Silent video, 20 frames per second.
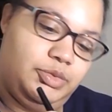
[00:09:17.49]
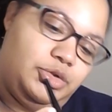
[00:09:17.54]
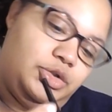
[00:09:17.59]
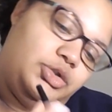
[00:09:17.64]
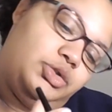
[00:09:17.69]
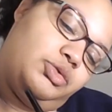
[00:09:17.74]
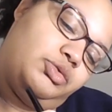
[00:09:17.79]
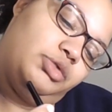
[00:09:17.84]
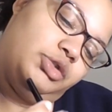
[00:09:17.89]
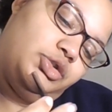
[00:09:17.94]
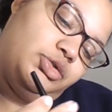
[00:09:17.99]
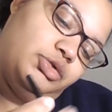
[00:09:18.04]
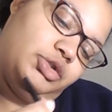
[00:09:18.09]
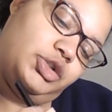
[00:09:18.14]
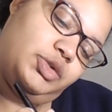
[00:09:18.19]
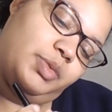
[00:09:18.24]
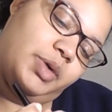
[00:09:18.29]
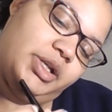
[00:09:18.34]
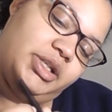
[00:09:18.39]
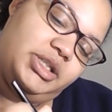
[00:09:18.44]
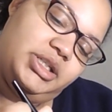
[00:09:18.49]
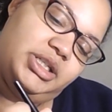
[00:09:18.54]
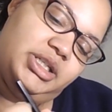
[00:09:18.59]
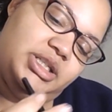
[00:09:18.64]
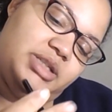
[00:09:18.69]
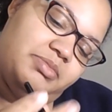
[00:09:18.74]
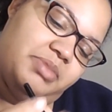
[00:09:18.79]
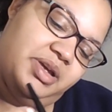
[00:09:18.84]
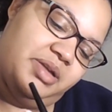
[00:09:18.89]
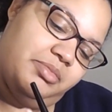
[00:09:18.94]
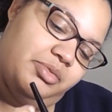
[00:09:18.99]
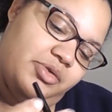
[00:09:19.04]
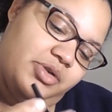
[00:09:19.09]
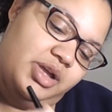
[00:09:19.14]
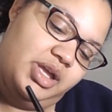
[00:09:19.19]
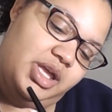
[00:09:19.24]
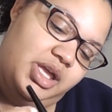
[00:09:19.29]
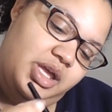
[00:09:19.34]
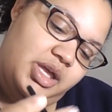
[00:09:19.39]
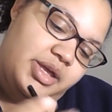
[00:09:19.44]
Just going to swatch this bad
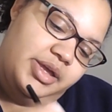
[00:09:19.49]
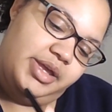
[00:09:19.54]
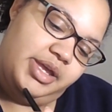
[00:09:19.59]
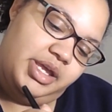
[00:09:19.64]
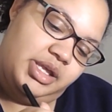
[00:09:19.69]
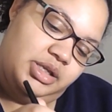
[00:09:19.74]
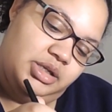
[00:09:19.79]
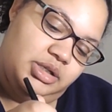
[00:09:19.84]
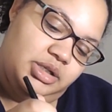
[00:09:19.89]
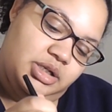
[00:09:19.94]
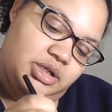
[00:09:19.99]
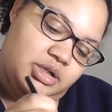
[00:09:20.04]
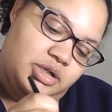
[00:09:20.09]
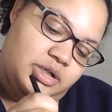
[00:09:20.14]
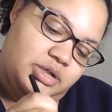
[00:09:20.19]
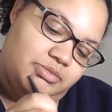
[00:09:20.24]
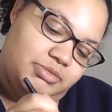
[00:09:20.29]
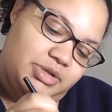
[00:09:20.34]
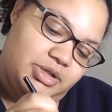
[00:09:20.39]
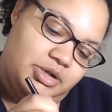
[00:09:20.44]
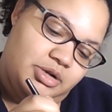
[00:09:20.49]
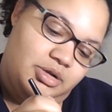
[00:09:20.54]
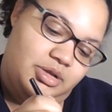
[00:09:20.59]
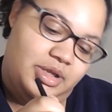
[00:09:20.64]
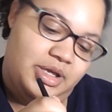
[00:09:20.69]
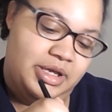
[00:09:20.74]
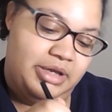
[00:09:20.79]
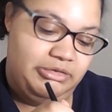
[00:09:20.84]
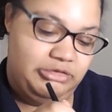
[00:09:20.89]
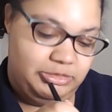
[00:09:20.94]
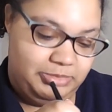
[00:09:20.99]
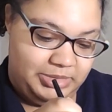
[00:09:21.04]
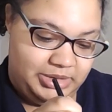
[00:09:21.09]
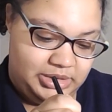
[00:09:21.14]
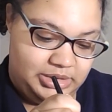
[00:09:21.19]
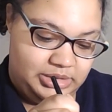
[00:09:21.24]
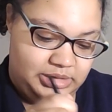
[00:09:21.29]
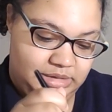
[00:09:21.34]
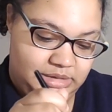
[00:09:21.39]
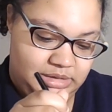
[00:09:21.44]
boy and get on with our lives
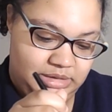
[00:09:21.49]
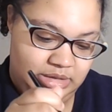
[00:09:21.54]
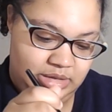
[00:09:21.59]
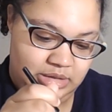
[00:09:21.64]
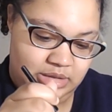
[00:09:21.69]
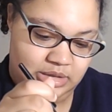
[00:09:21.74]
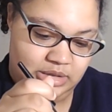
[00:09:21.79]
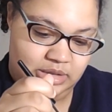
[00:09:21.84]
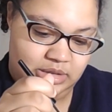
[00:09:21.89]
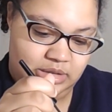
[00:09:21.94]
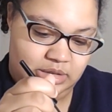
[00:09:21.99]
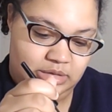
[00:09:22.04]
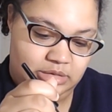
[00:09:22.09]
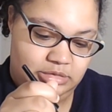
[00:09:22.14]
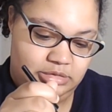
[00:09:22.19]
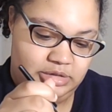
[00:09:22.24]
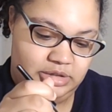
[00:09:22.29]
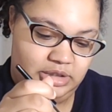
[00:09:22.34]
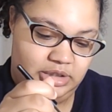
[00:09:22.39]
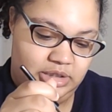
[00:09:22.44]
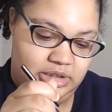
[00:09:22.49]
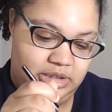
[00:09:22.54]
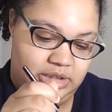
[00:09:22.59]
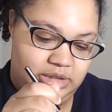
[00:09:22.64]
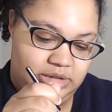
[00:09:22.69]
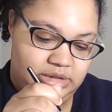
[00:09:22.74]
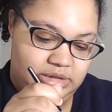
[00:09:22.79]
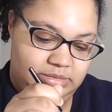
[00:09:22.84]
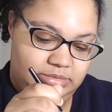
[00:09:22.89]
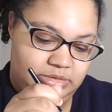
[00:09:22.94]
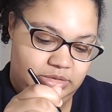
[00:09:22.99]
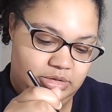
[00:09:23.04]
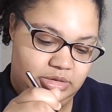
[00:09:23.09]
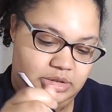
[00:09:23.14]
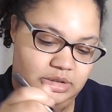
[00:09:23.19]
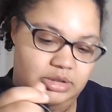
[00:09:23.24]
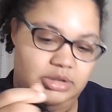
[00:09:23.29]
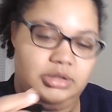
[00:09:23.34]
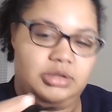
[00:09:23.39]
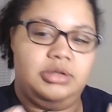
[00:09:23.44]
because Christina can't stop
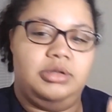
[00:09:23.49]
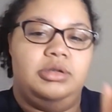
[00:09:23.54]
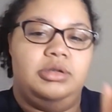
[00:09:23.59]
talking.